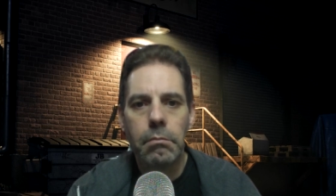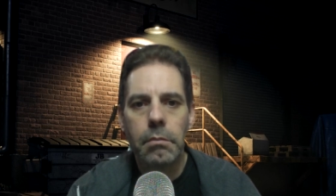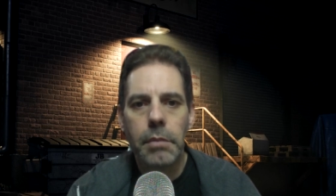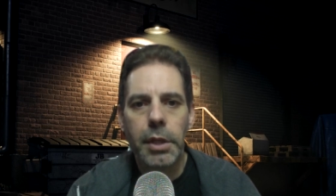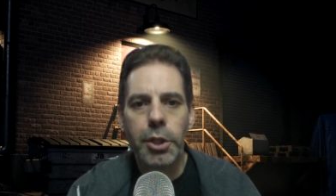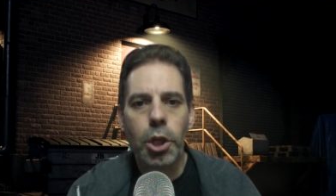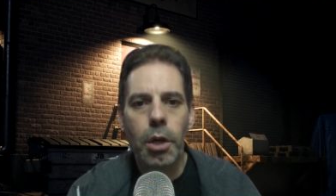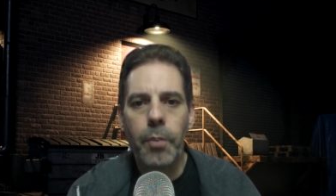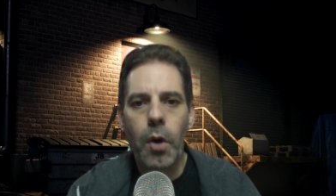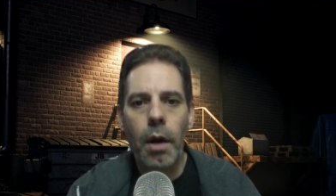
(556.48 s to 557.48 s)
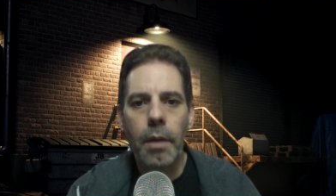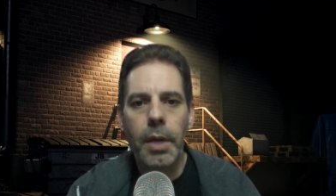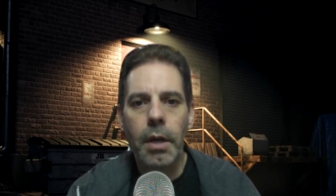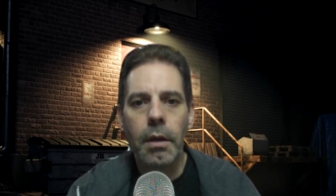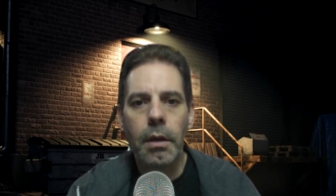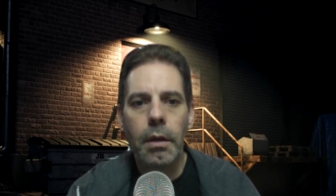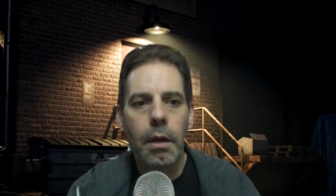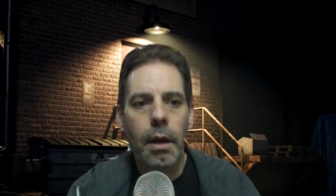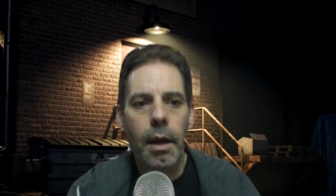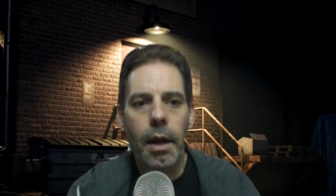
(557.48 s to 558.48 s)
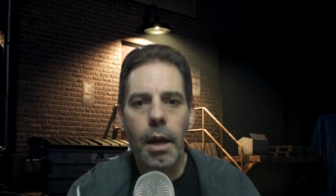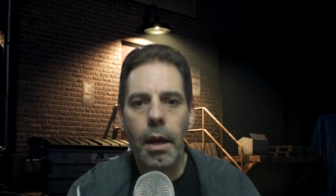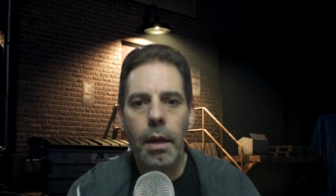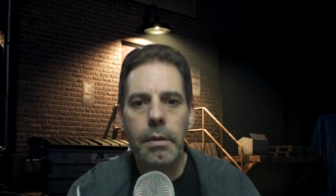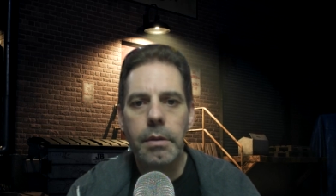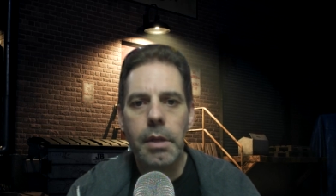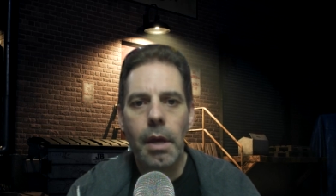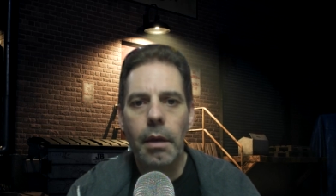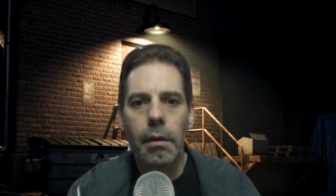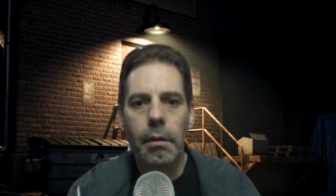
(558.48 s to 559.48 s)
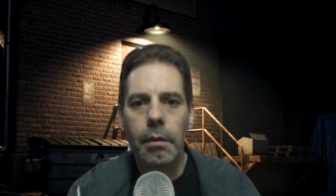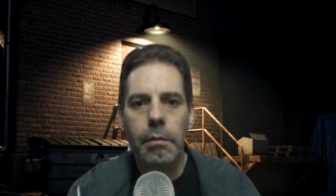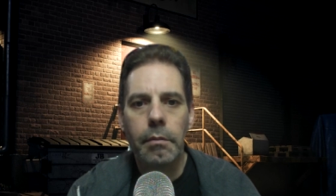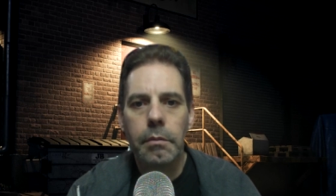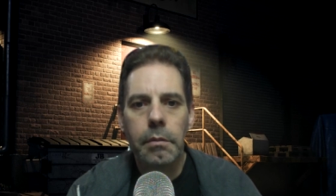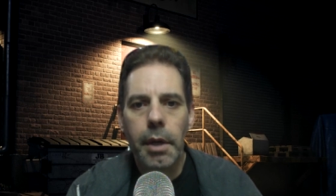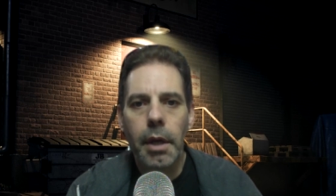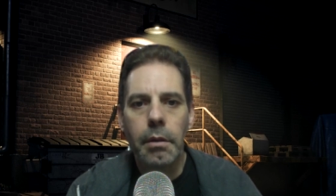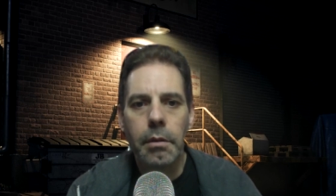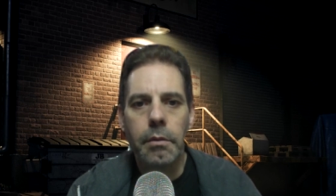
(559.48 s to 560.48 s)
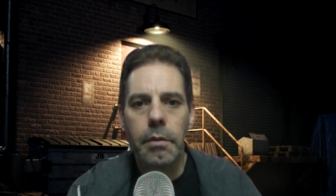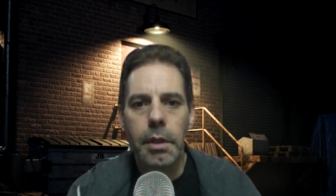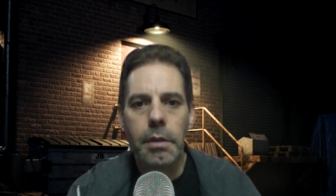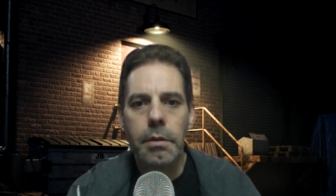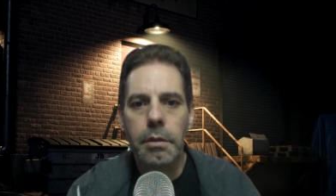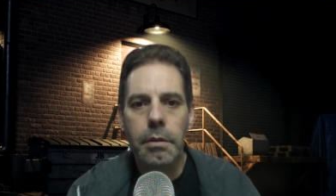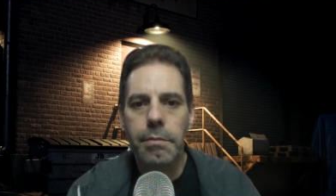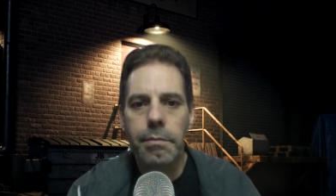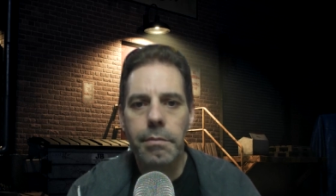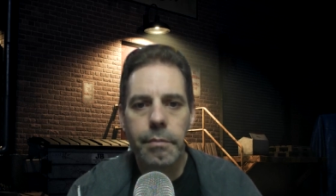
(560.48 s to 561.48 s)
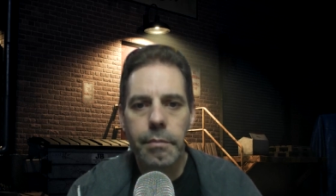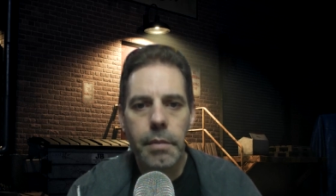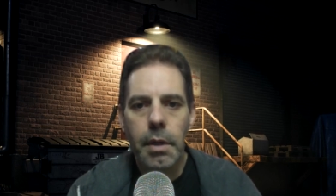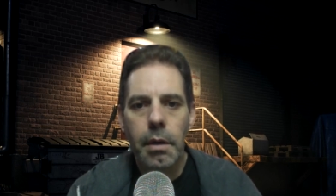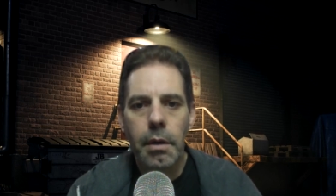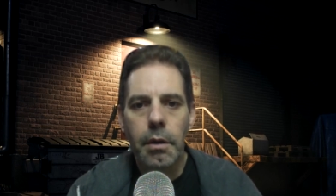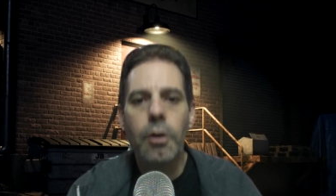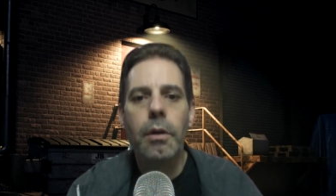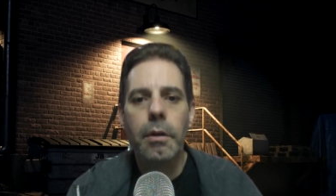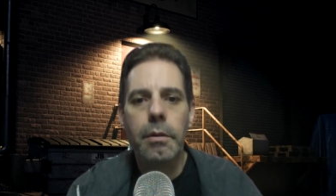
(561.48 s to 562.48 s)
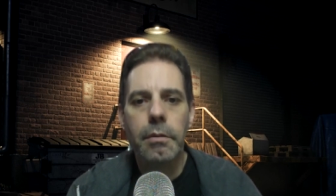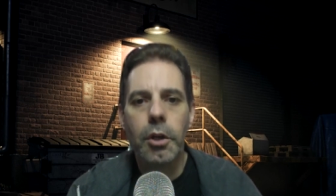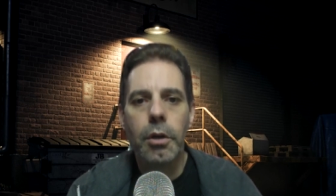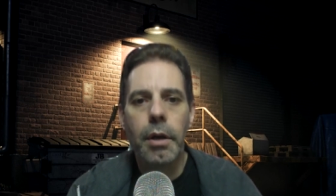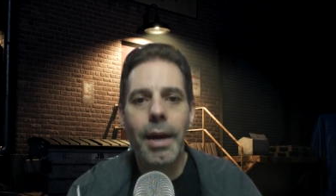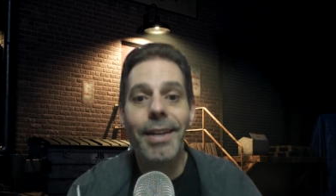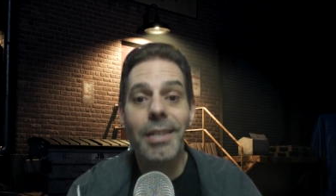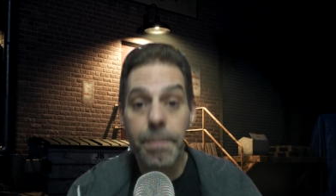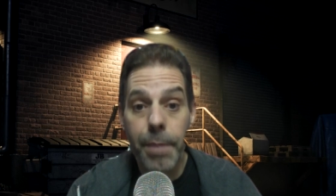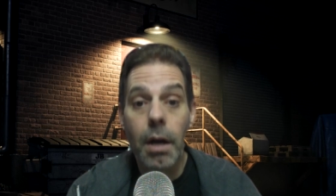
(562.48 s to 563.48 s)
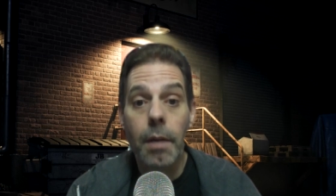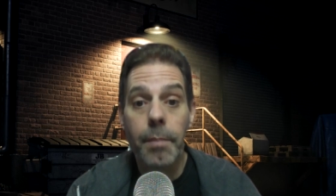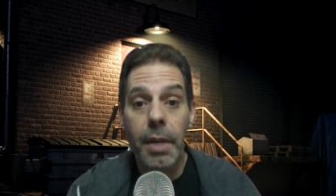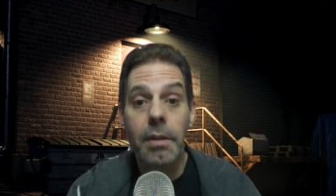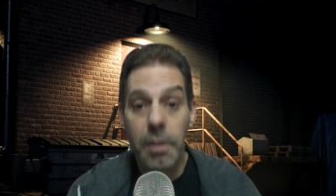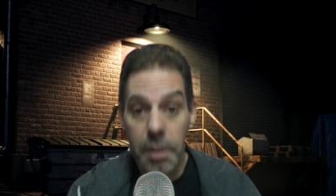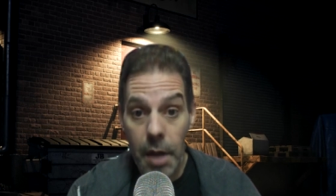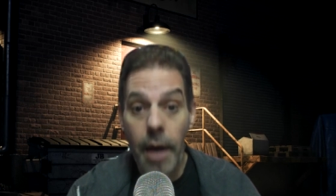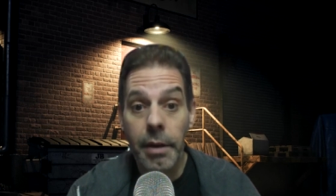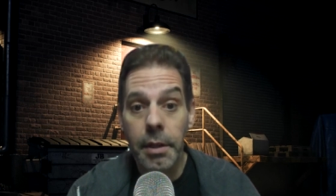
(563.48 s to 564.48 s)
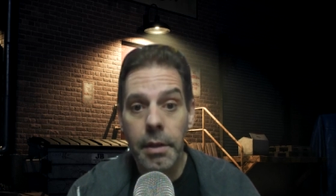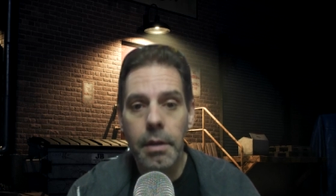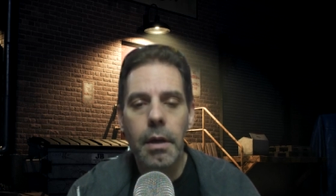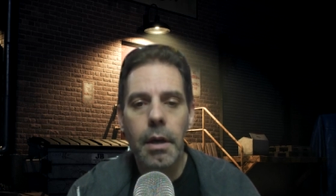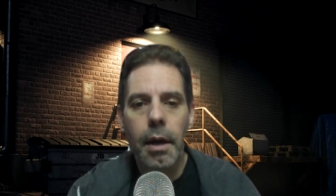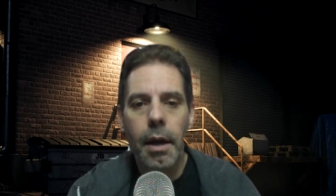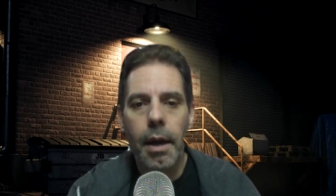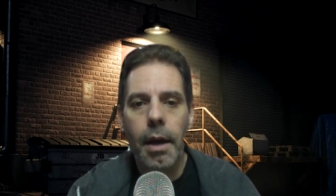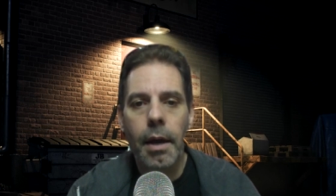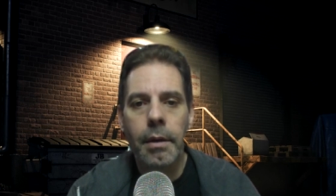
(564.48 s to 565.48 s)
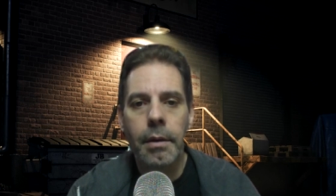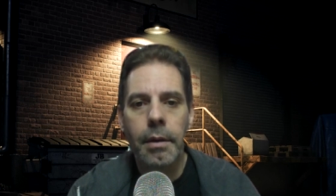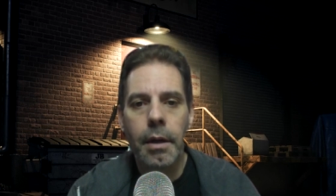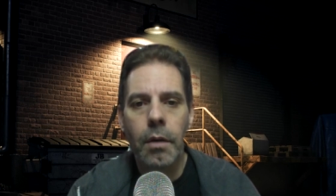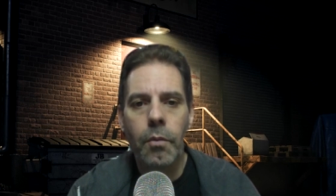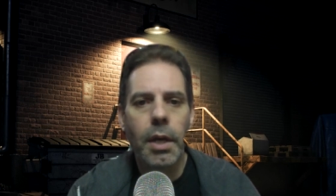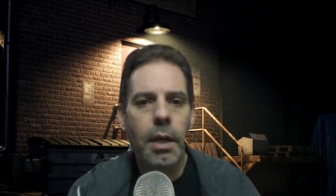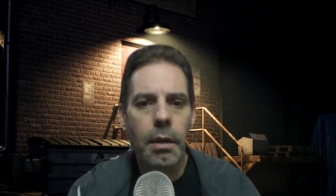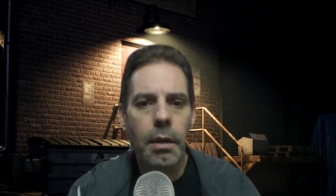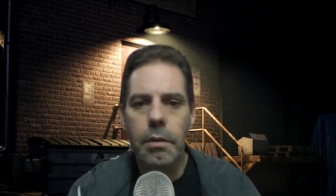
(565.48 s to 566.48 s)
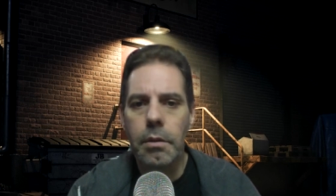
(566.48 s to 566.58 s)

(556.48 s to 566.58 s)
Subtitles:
they should have brought him in and said, "Okay, dude, it's your experiment sucked, and we need